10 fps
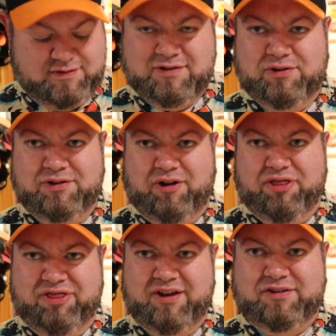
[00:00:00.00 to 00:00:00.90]
It's a little
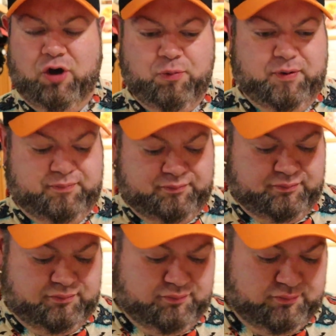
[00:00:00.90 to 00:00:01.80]
thick to open.
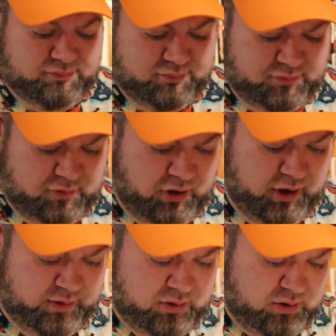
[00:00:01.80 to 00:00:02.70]
All
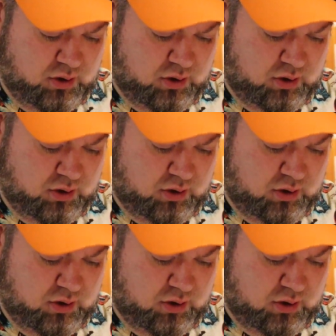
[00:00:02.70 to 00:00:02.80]
right.